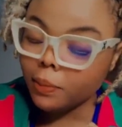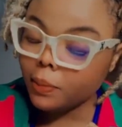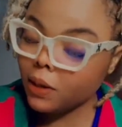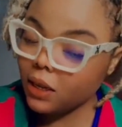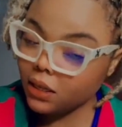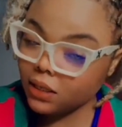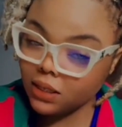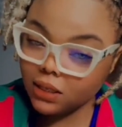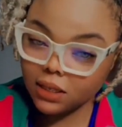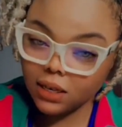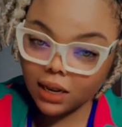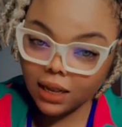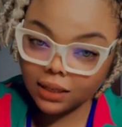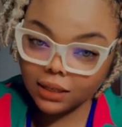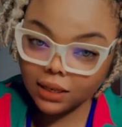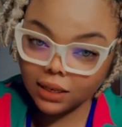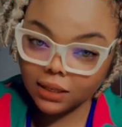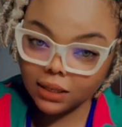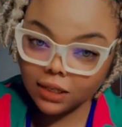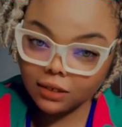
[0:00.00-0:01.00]
Please listen
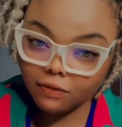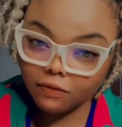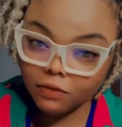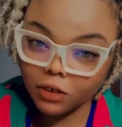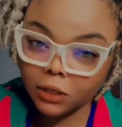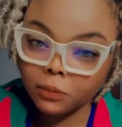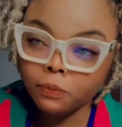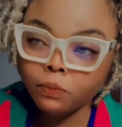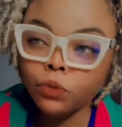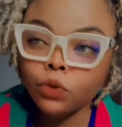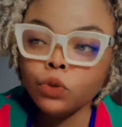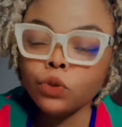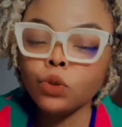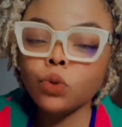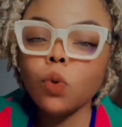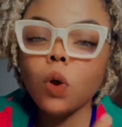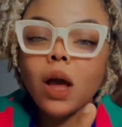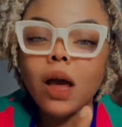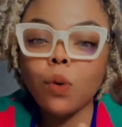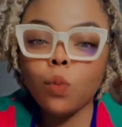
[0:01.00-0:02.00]
attentively.
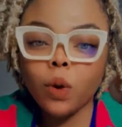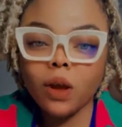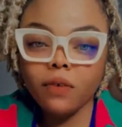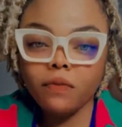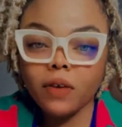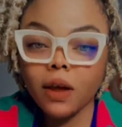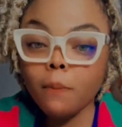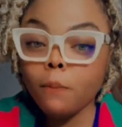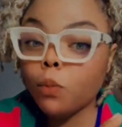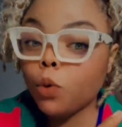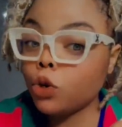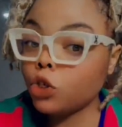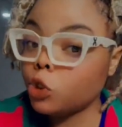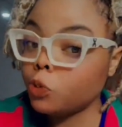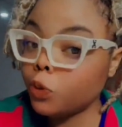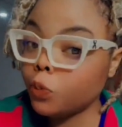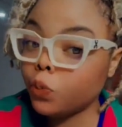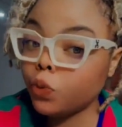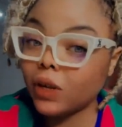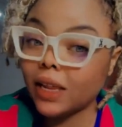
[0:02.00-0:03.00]
So, however,
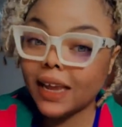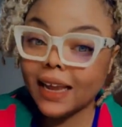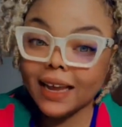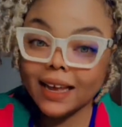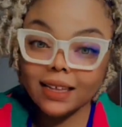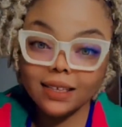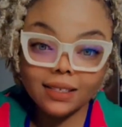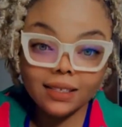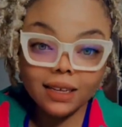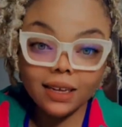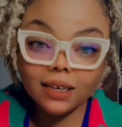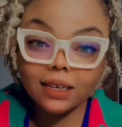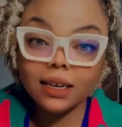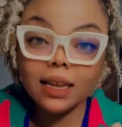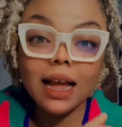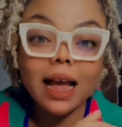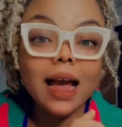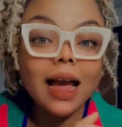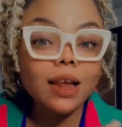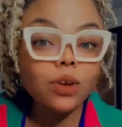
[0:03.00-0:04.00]
most people, like I said,
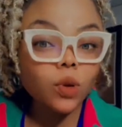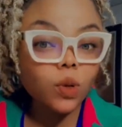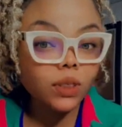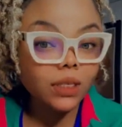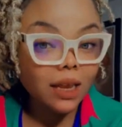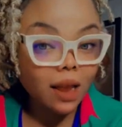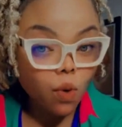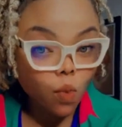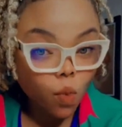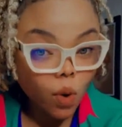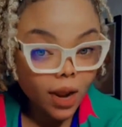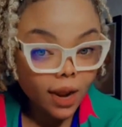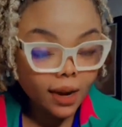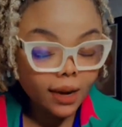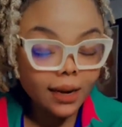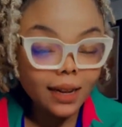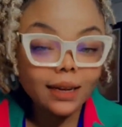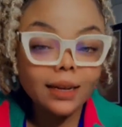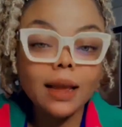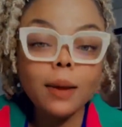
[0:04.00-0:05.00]
are not
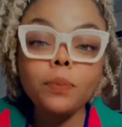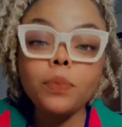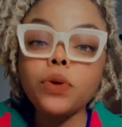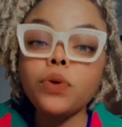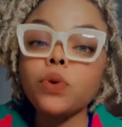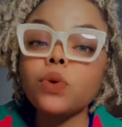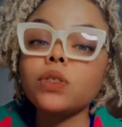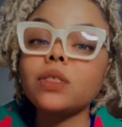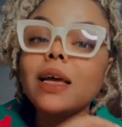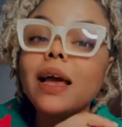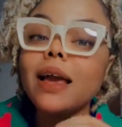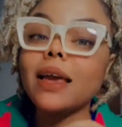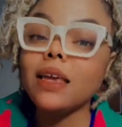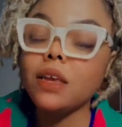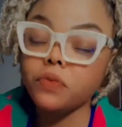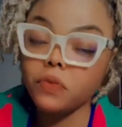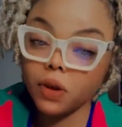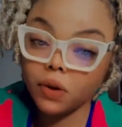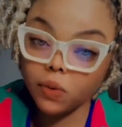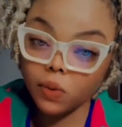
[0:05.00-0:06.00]
aware that their periods are
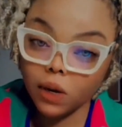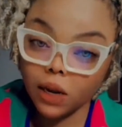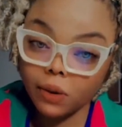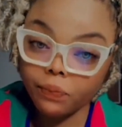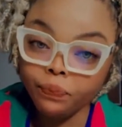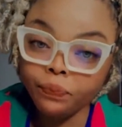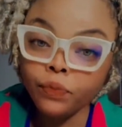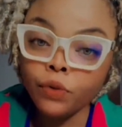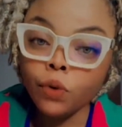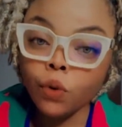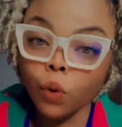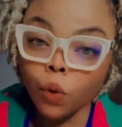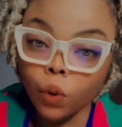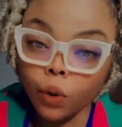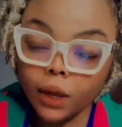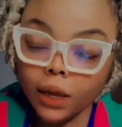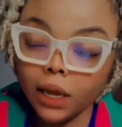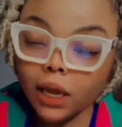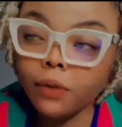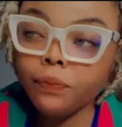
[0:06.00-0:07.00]
irregular.
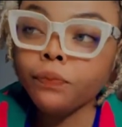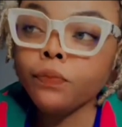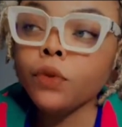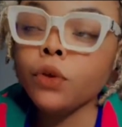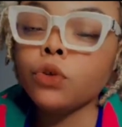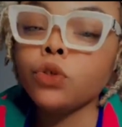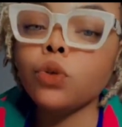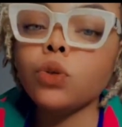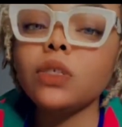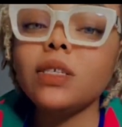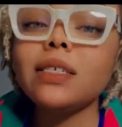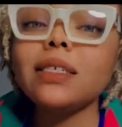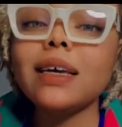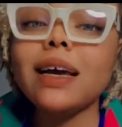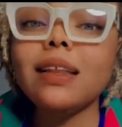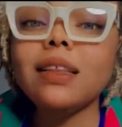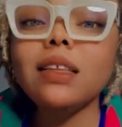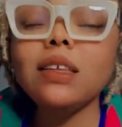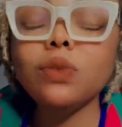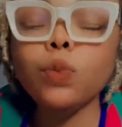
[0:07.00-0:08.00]
Okay? So these
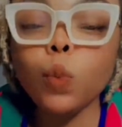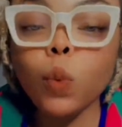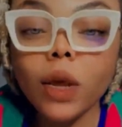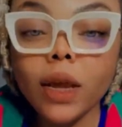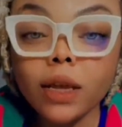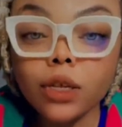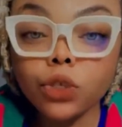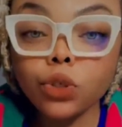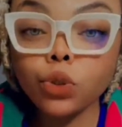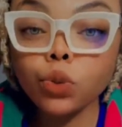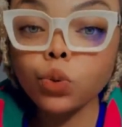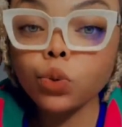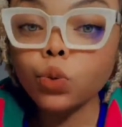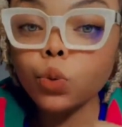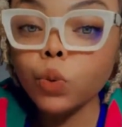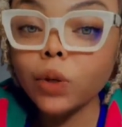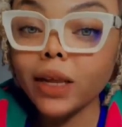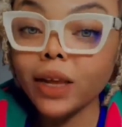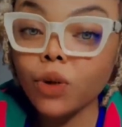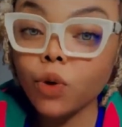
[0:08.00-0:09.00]
are the ways to
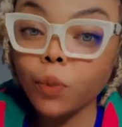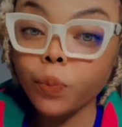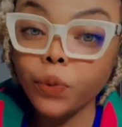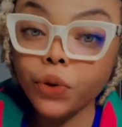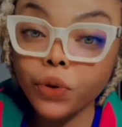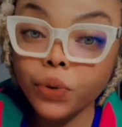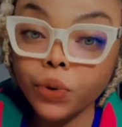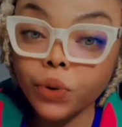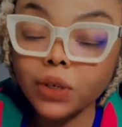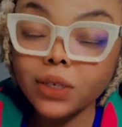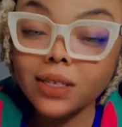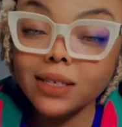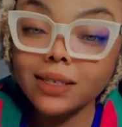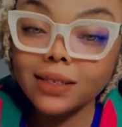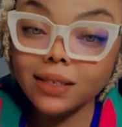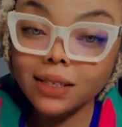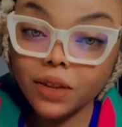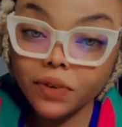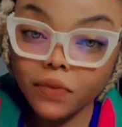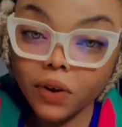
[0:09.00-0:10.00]
know that your period
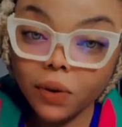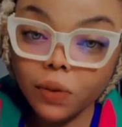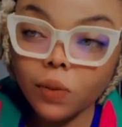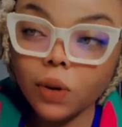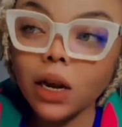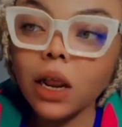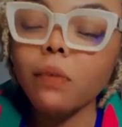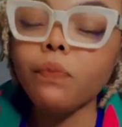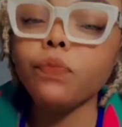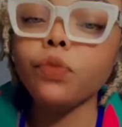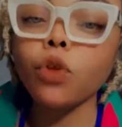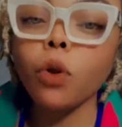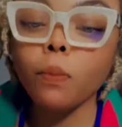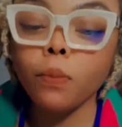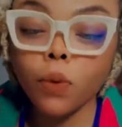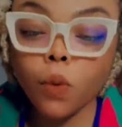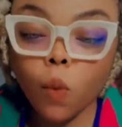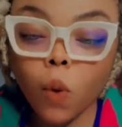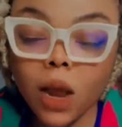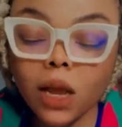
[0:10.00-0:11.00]
is irregular.
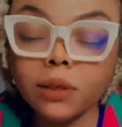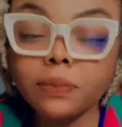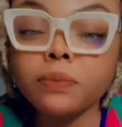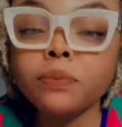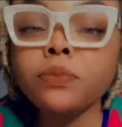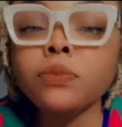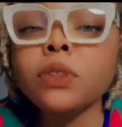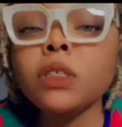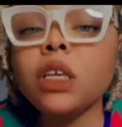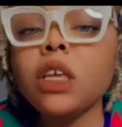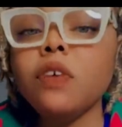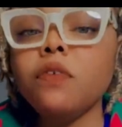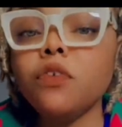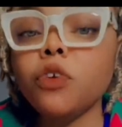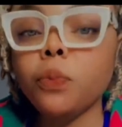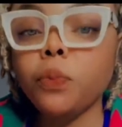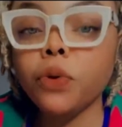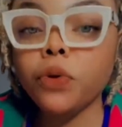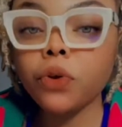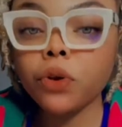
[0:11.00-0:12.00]
Number one, if
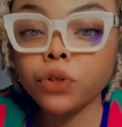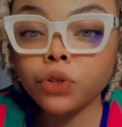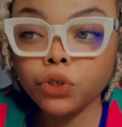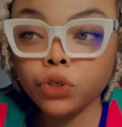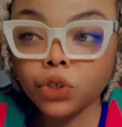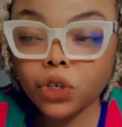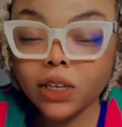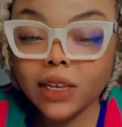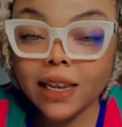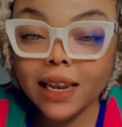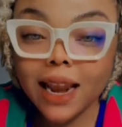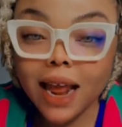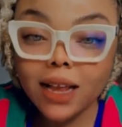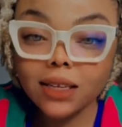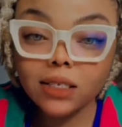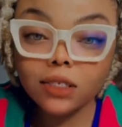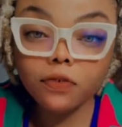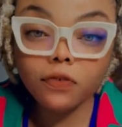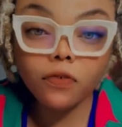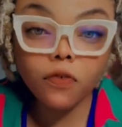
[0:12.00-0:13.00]
your period usually
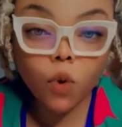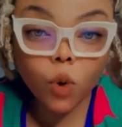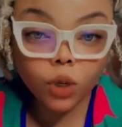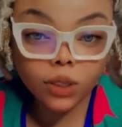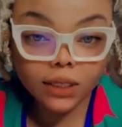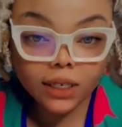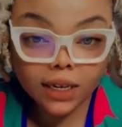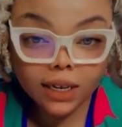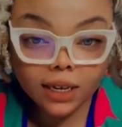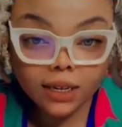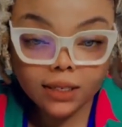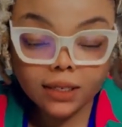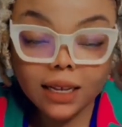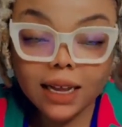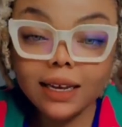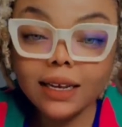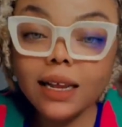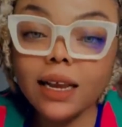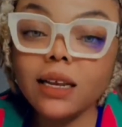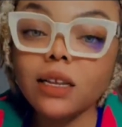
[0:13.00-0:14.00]
lasts 4 days
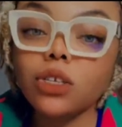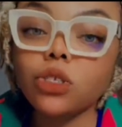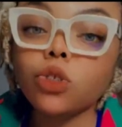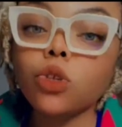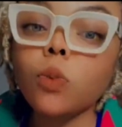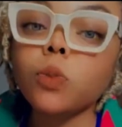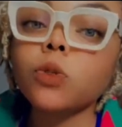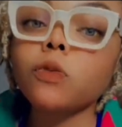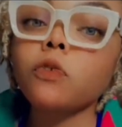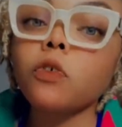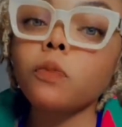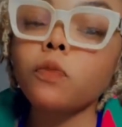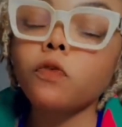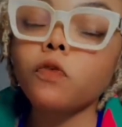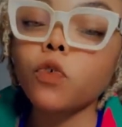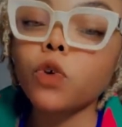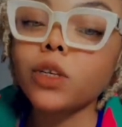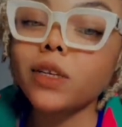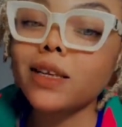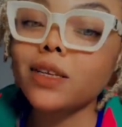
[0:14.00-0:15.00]
and then it stops from
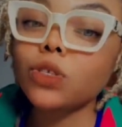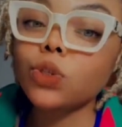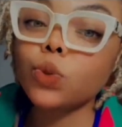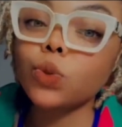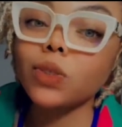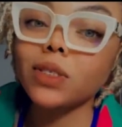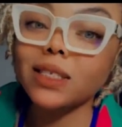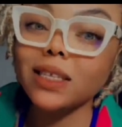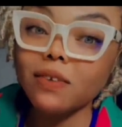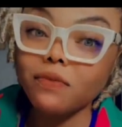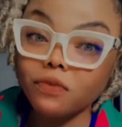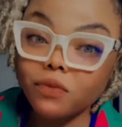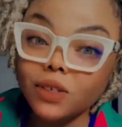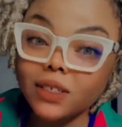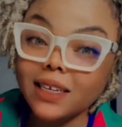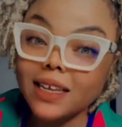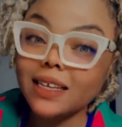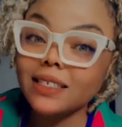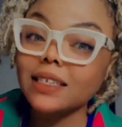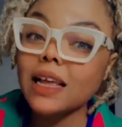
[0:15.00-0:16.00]
4 days to
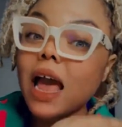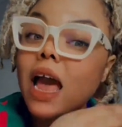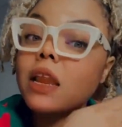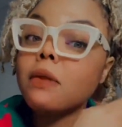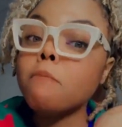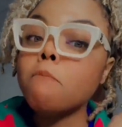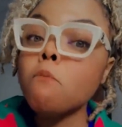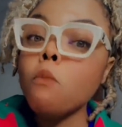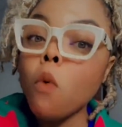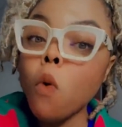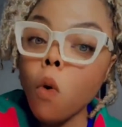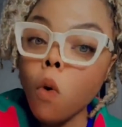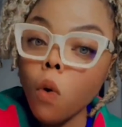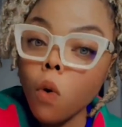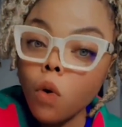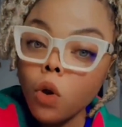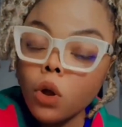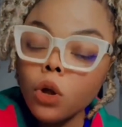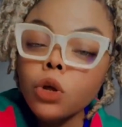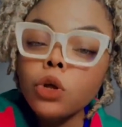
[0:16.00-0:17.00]
7 days and
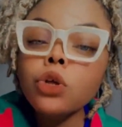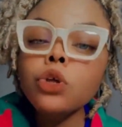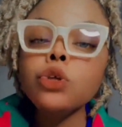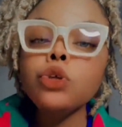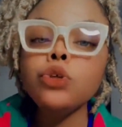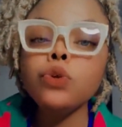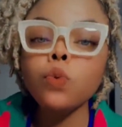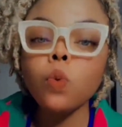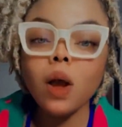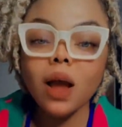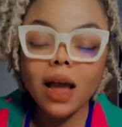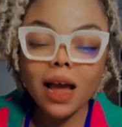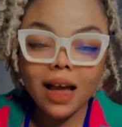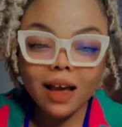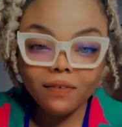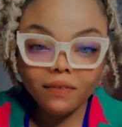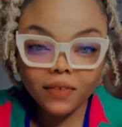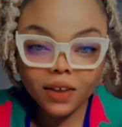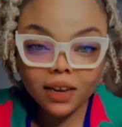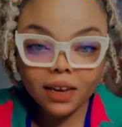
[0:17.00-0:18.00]
more, you are
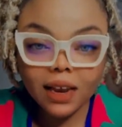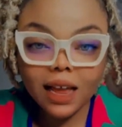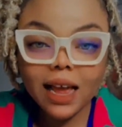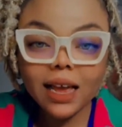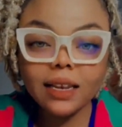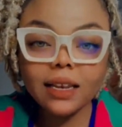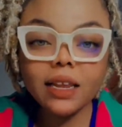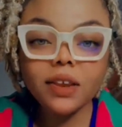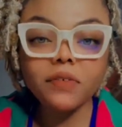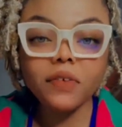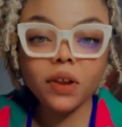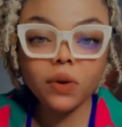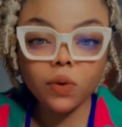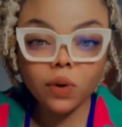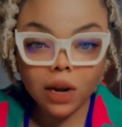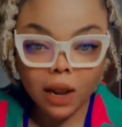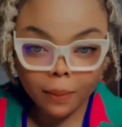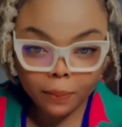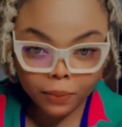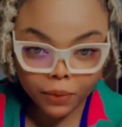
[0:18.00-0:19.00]
having an
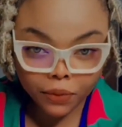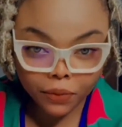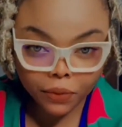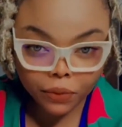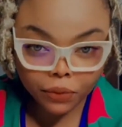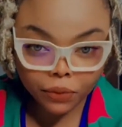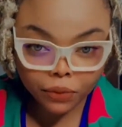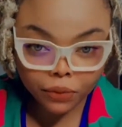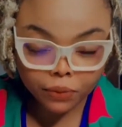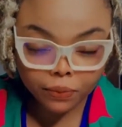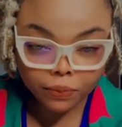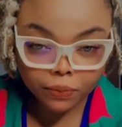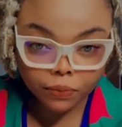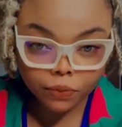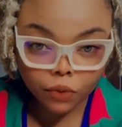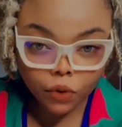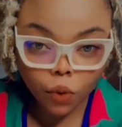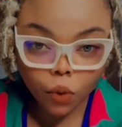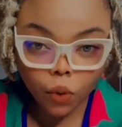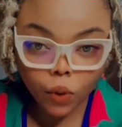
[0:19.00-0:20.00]
irregular period.
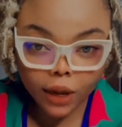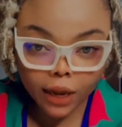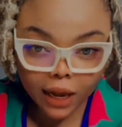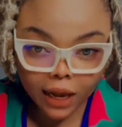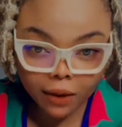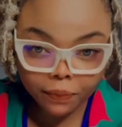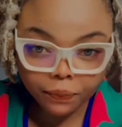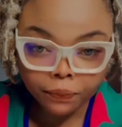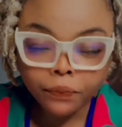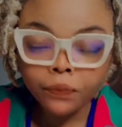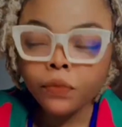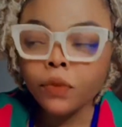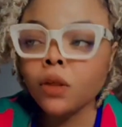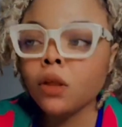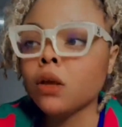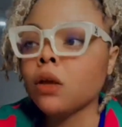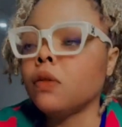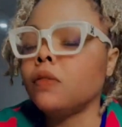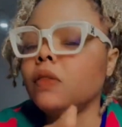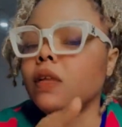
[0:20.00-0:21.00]
Okay?
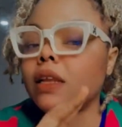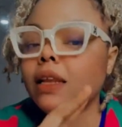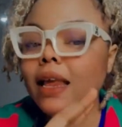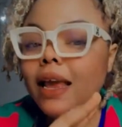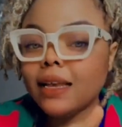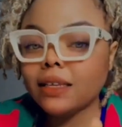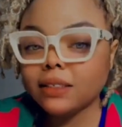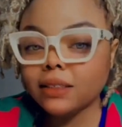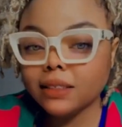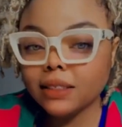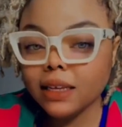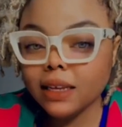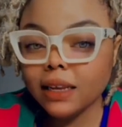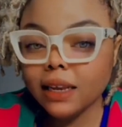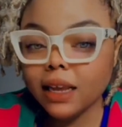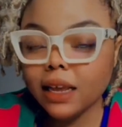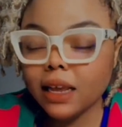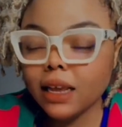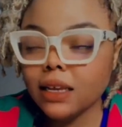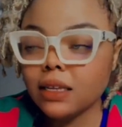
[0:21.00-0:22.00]
The next
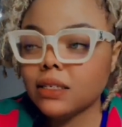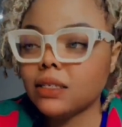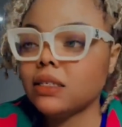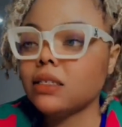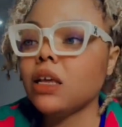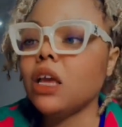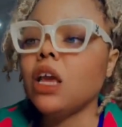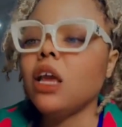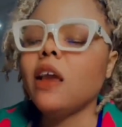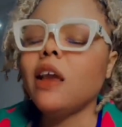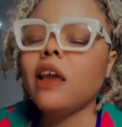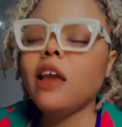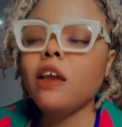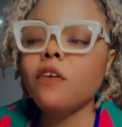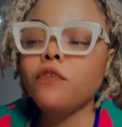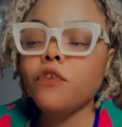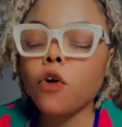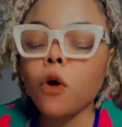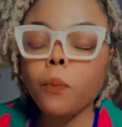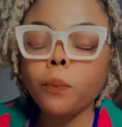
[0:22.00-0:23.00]
thing is,
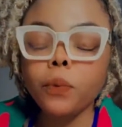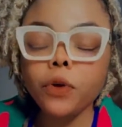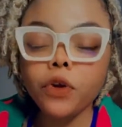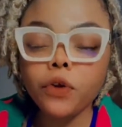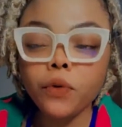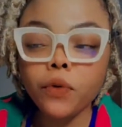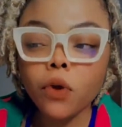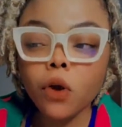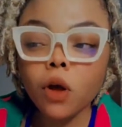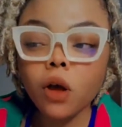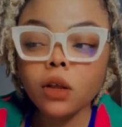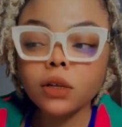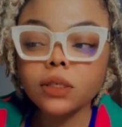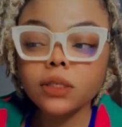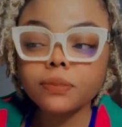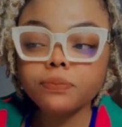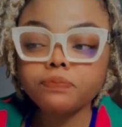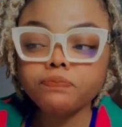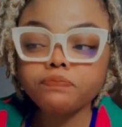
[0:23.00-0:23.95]
if your period,